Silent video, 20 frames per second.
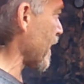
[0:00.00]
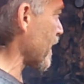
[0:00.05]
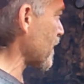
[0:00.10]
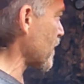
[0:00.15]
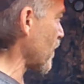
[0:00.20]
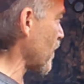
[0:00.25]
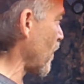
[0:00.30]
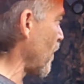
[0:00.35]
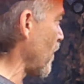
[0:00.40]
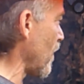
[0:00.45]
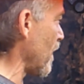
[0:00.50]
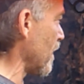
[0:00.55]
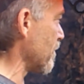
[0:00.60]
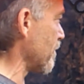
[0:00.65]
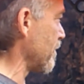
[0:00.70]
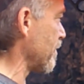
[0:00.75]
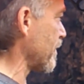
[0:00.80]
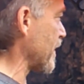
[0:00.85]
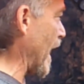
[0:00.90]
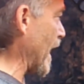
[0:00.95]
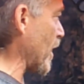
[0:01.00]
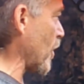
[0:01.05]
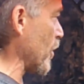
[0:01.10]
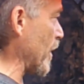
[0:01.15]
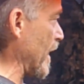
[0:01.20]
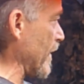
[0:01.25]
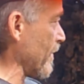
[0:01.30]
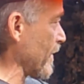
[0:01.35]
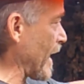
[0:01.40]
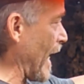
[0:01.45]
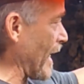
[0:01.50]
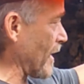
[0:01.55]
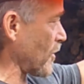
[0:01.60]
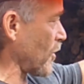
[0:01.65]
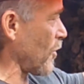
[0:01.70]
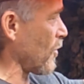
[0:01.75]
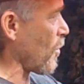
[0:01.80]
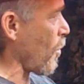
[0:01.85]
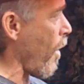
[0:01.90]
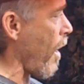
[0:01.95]
so they couldn't even get
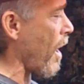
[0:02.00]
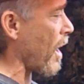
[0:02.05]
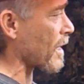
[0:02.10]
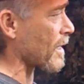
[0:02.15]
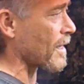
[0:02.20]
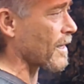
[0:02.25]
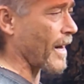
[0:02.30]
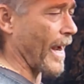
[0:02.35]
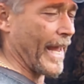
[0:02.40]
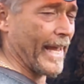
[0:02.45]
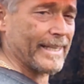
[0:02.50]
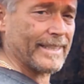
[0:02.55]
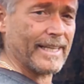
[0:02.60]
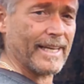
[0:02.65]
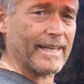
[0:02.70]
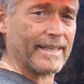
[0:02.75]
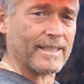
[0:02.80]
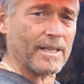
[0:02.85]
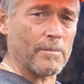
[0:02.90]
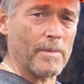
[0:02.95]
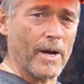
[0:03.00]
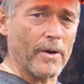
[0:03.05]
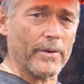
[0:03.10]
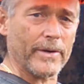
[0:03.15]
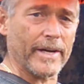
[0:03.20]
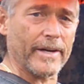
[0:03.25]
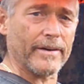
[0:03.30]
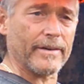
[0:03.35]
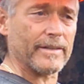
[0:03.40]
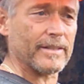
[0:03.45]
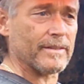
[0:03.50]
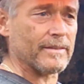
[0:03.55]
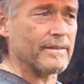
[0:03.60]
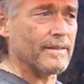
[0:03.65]
to the water. I had to come out here, and